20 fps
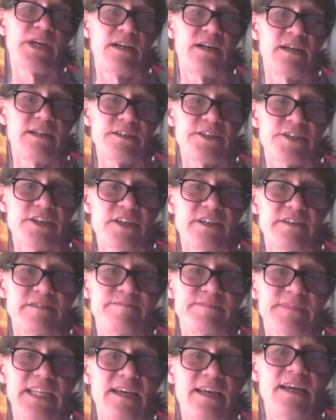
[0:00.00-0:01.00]
culture
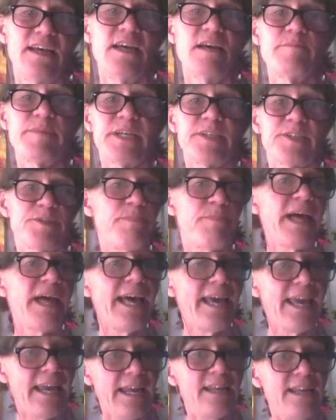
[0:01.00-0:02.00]
because
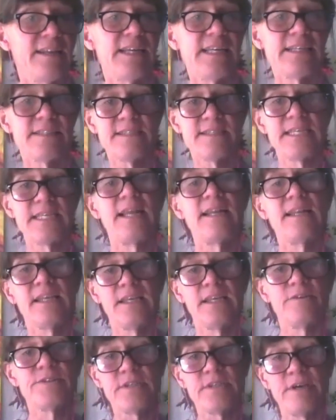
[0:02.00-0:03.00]
pain is telling
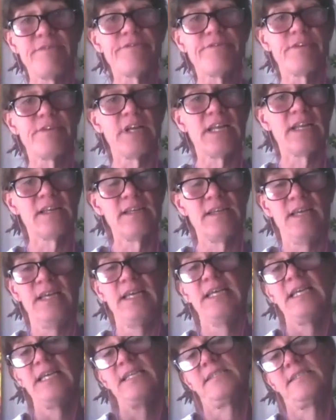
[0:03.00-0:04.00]
you suffering,
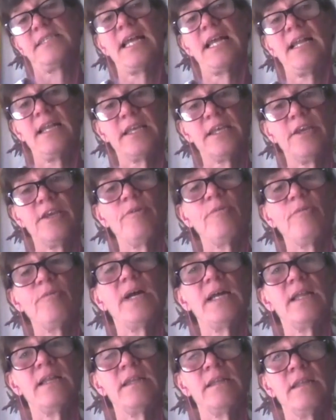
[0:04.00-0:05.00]
is telling you
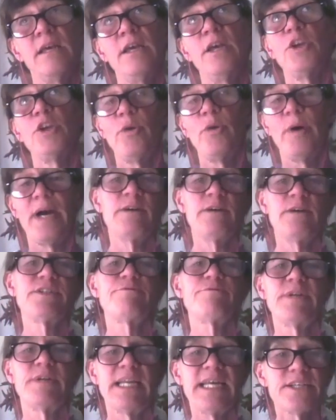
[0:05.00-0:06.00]
when you're out of
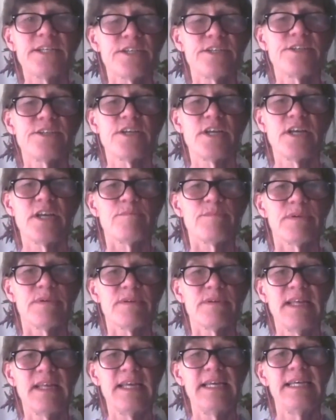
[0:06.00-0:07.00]
relationship,
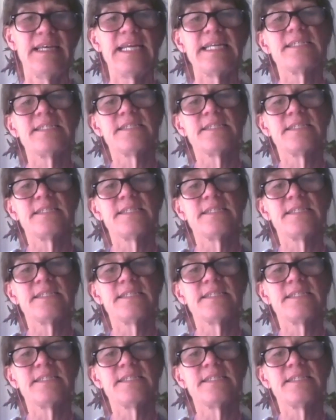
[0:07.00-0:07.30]
it's